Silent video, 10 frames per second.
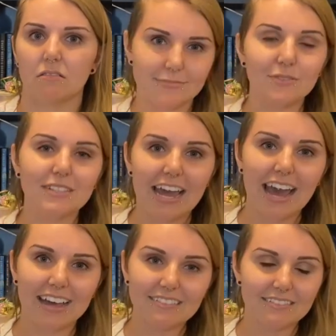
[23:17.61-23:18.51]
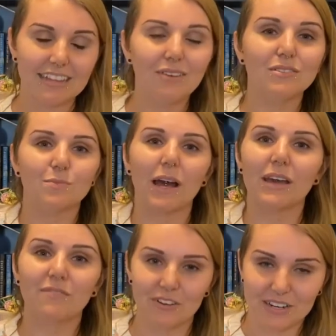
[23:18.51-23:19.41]
so yeah, that was my
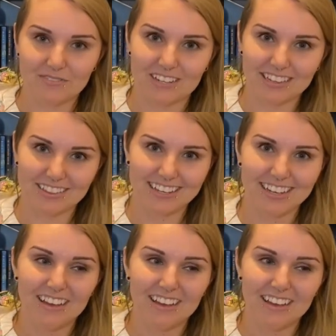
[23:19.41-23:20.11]
reading month.